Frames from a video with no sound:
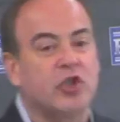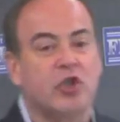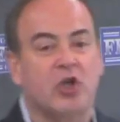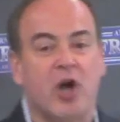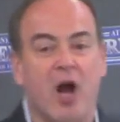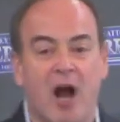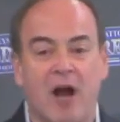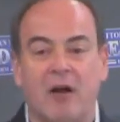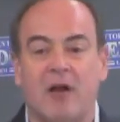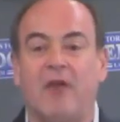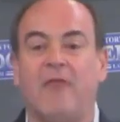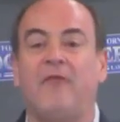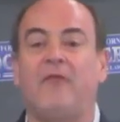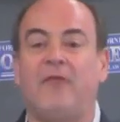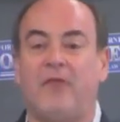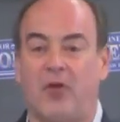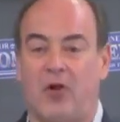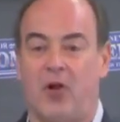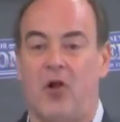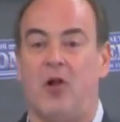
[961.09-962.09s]
chock
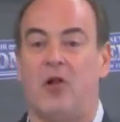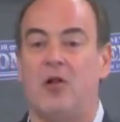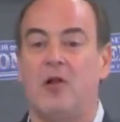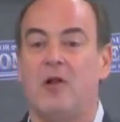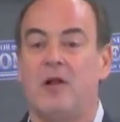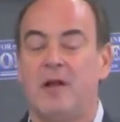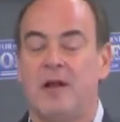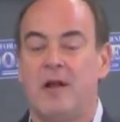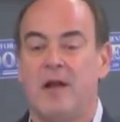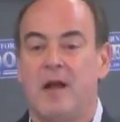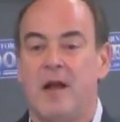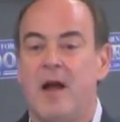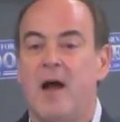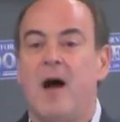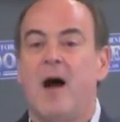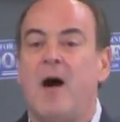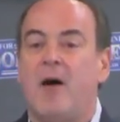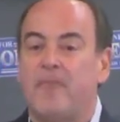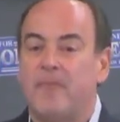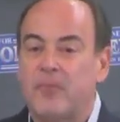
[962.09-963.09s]
full
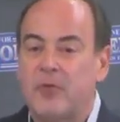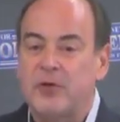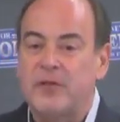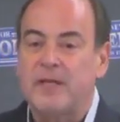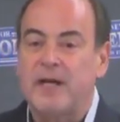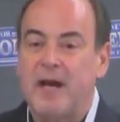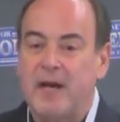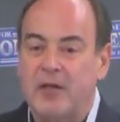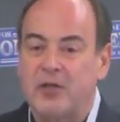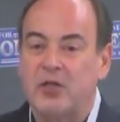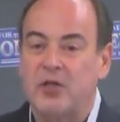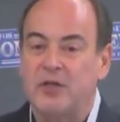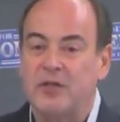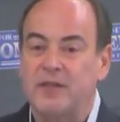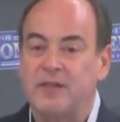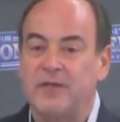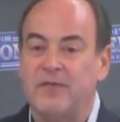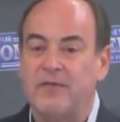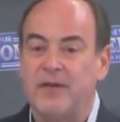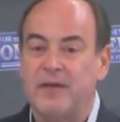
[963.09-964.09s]
of
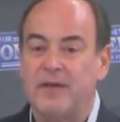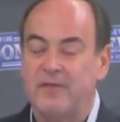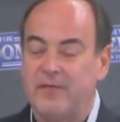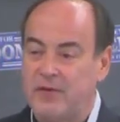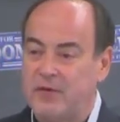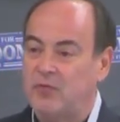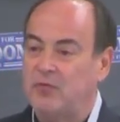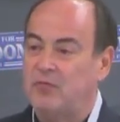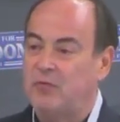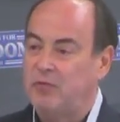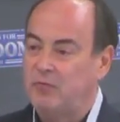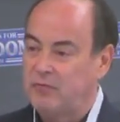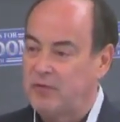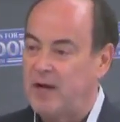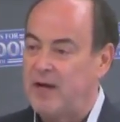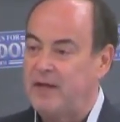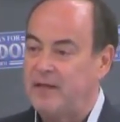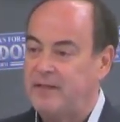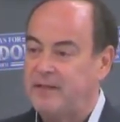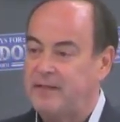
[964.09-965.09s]
protections of individual
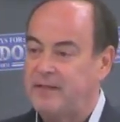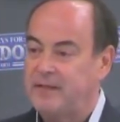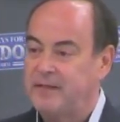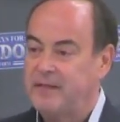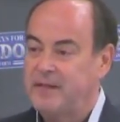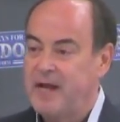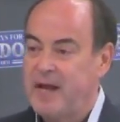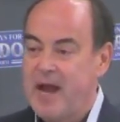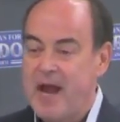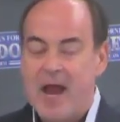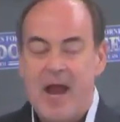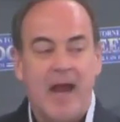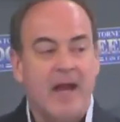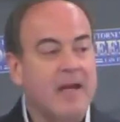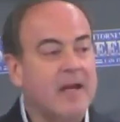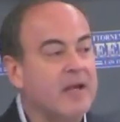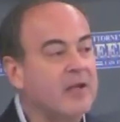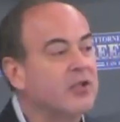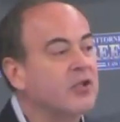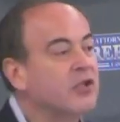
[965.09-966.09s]
rights
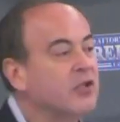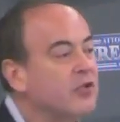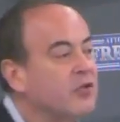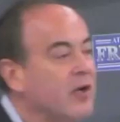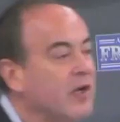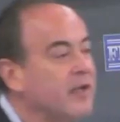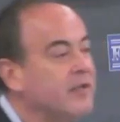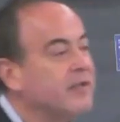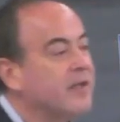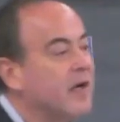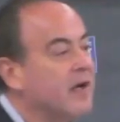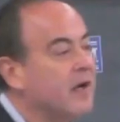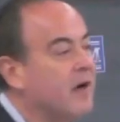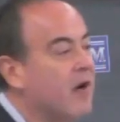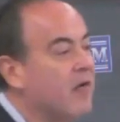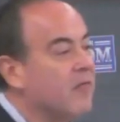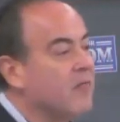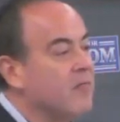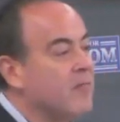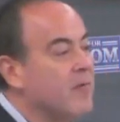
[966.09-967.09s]
and constraints on
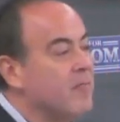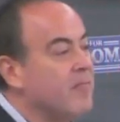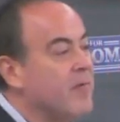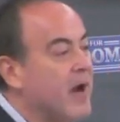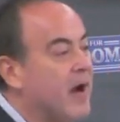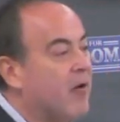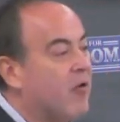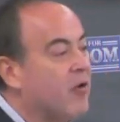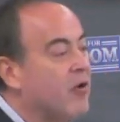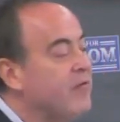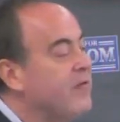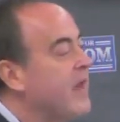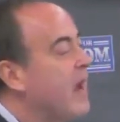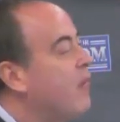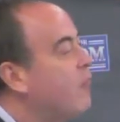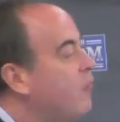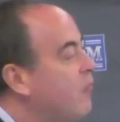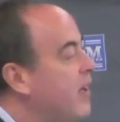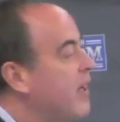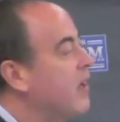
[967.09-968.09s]
government power
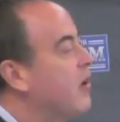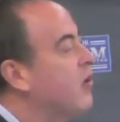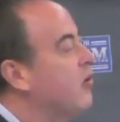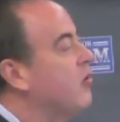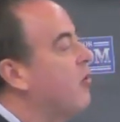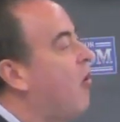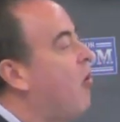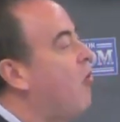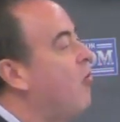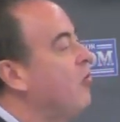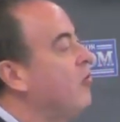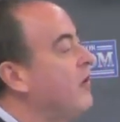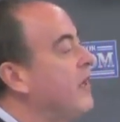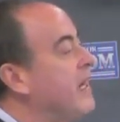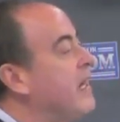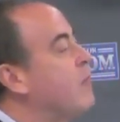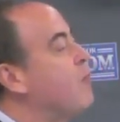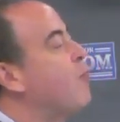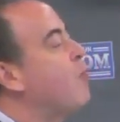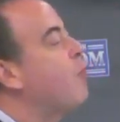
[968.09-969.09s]
that we could
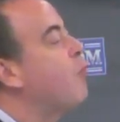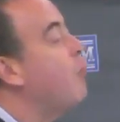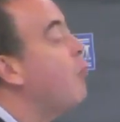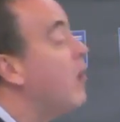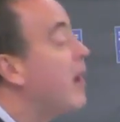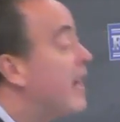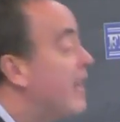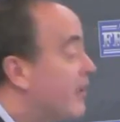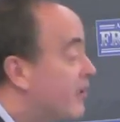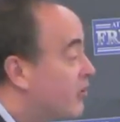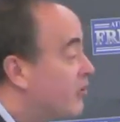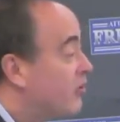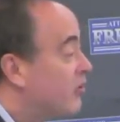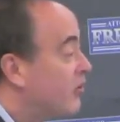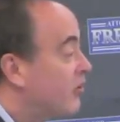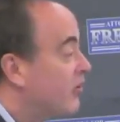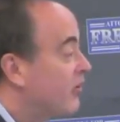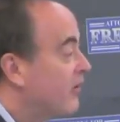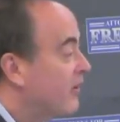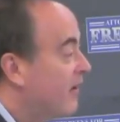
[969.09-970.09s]
only
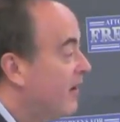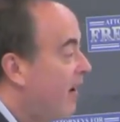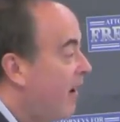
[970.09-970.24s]
wish